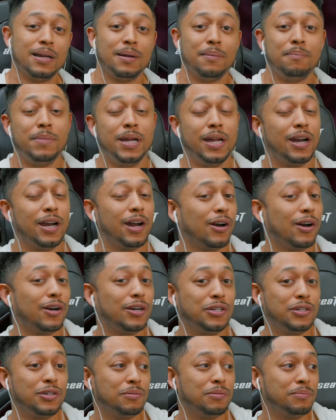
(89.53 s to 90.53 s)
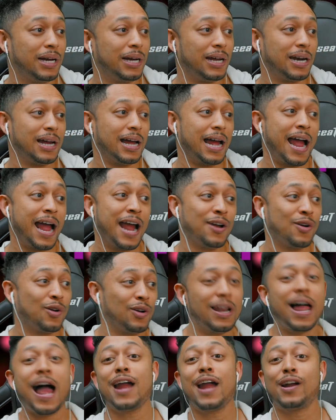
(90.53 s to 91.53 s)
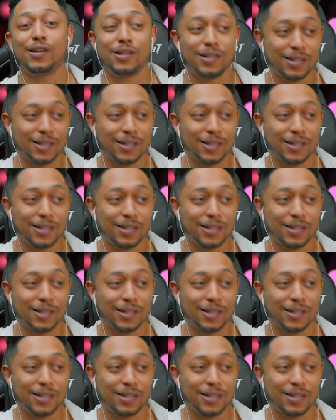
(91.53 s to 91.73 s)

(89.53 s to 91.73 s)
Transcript: me and hurt you, but uh, I ain't no liar."